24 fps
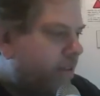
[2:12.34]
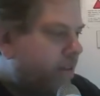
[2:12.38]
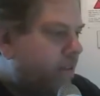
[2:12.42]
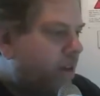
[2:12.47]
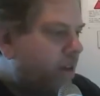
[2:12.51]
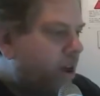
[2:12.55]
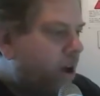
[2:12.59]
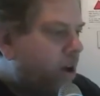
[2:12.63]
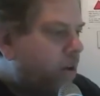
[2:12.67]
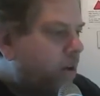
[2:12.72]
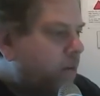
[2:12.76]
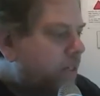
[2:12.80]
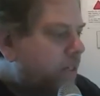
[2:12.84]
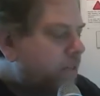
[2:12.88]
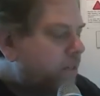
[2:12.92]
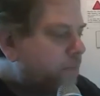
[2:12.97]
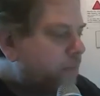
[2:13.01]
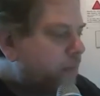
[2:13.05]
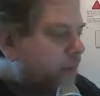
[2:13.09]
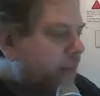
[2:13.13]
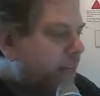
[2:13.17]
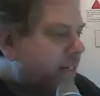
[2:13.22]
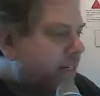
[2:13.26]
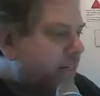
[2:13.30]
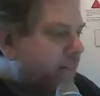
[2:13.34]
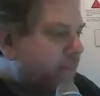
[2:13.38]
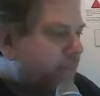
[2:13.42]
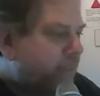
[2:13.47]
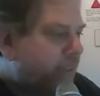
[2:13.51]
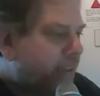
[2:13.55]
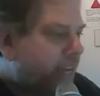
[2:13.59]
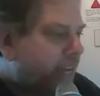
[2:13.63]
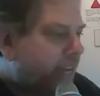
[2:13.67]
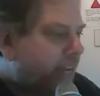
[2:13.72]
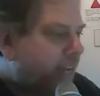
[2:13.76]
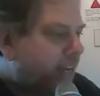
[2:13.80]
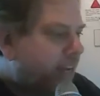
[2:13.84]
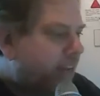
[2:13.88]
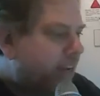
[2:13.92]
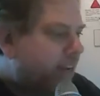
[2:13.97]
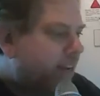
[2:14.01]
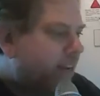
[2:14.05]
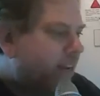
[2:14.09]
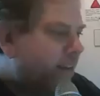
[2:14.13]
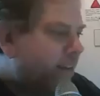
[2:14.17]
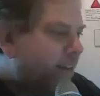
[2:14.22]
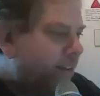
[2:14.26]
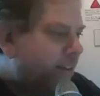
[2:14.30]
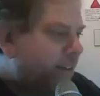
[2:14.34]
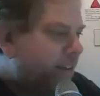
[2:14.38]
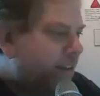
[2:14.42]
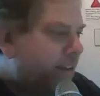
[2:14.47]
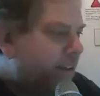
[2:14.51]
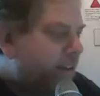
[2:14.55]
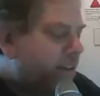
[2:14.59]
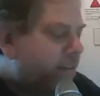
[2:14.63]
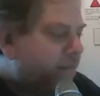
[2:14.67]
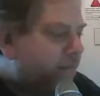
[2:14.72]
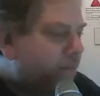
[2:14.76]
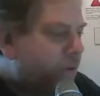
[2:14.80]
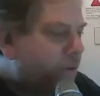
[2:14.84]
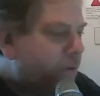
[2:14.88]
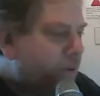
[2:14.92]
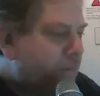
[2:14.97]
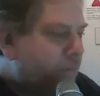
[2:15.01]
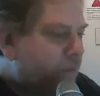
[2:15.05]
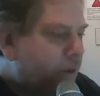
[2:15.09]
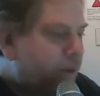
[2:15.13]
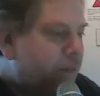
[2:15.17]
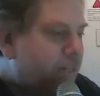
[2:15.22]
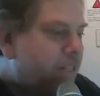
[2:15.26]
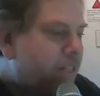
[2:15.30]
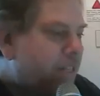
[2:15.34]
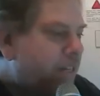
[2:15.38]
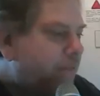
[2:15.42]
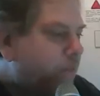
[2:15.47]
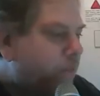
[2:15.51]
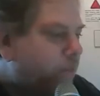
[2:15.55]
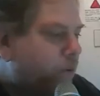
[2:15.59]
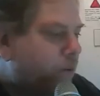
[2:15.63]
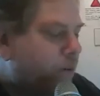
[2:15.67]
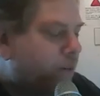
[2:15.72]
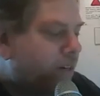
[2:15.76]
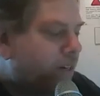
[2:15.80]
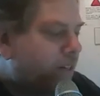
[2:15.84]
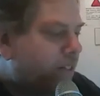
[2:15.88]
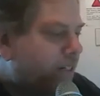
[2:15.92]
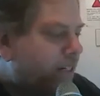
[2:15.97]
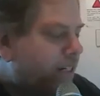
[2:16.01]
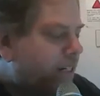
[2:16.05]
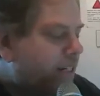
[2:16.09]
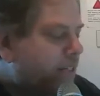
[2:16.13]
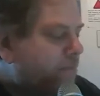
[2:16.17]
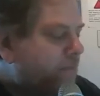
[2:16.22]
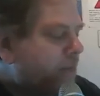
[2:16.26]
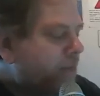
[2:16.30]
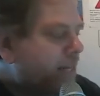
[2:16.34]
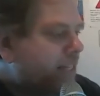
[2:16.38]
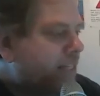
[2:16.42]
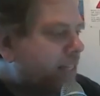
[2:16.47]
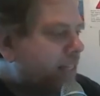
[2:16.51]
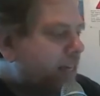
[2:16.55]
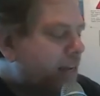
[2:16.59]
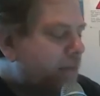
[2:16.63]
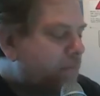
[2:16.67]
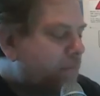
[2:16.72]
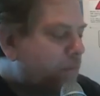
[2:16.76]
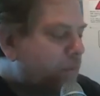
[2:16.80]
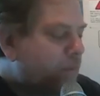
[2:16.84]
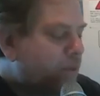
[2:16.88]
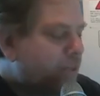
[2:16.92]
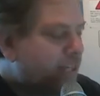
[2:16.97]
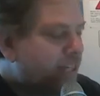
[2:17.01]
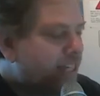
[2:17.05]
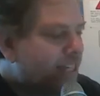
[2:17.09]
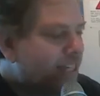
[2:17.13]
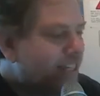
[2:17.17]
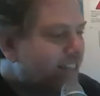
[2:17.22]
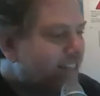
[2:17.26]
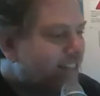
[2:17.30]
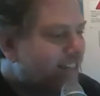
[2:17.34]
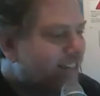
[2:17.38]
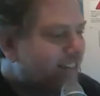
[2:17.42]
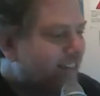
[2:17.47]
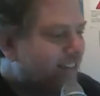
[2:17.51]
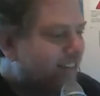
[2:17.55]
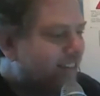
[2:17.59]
Oh, she's probably just faking it. That phone up there doesn't even work. She just picks it up and pretends.